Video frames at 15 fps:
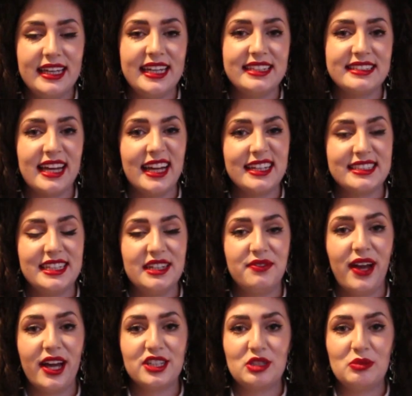It's actually a
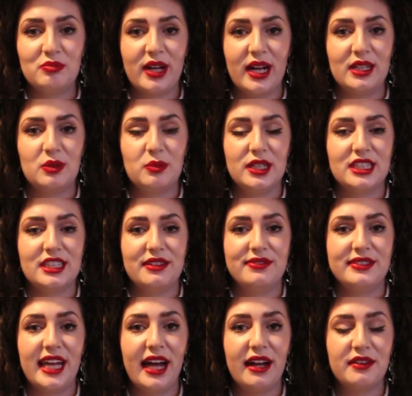fashion brand which have
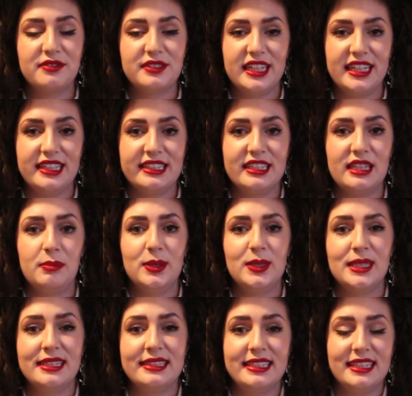delved into the
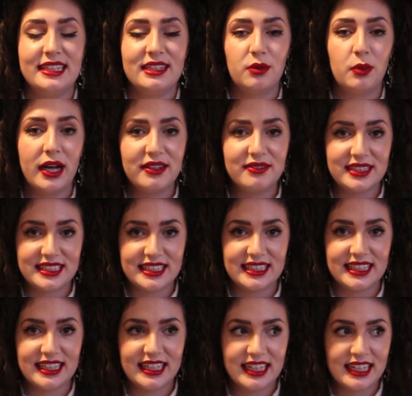beauty scene quite
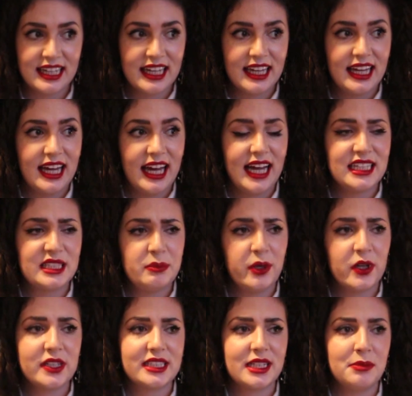recently, and to be
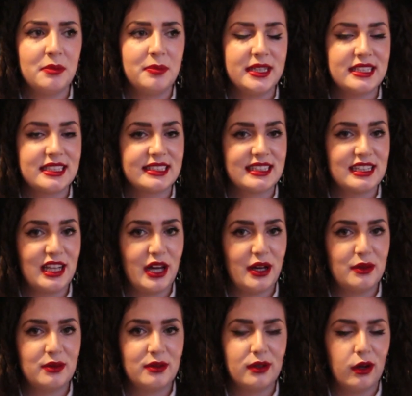honest, I'm a bit
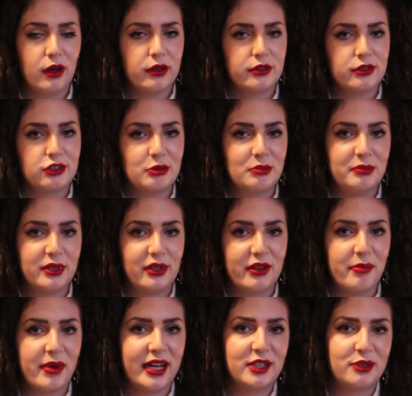slow on jumping on the
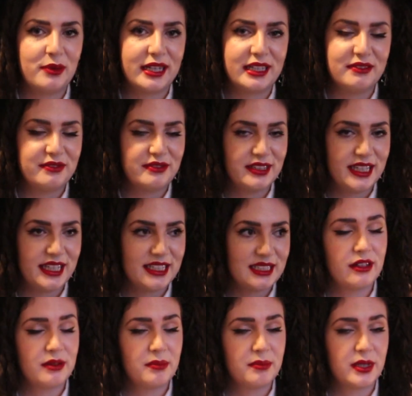bandwagon for this
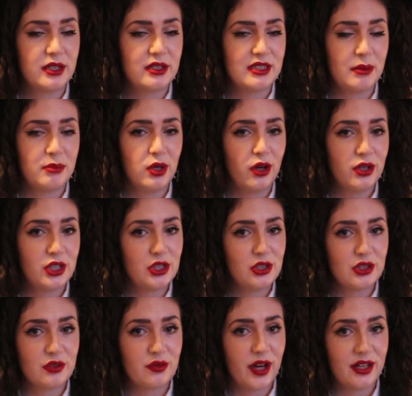because I'm not a
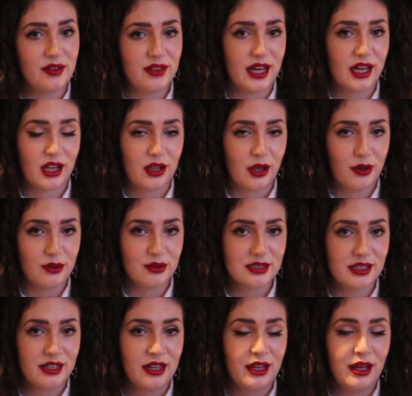huge fan of their clothes,
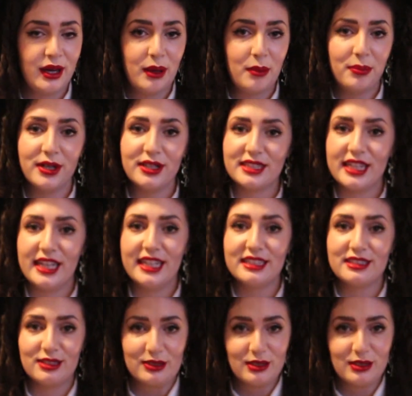but it's